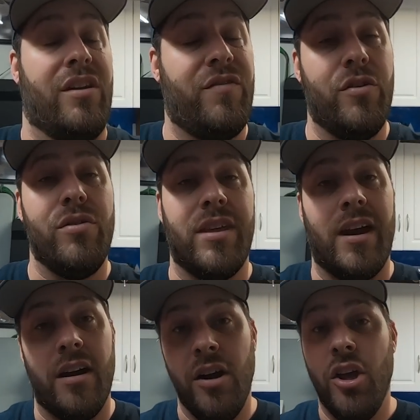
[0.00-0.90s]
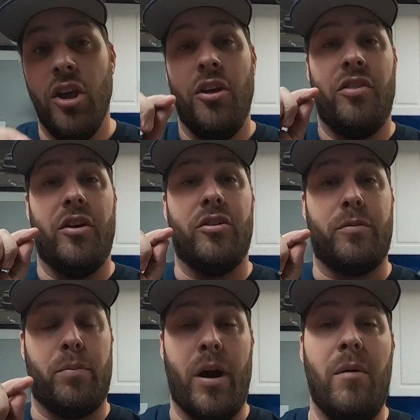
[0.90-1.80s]
If you're there, there is
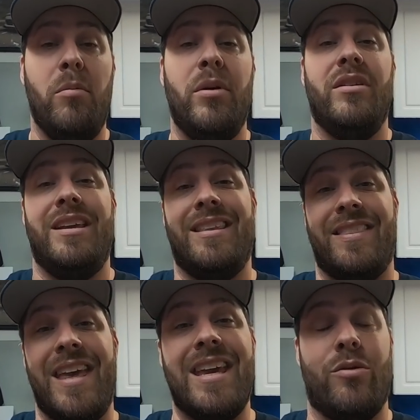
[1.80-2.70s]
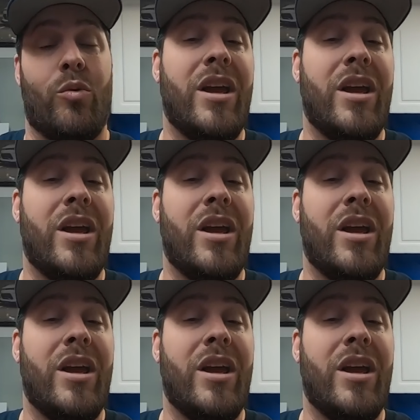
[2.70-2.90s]
probability that they can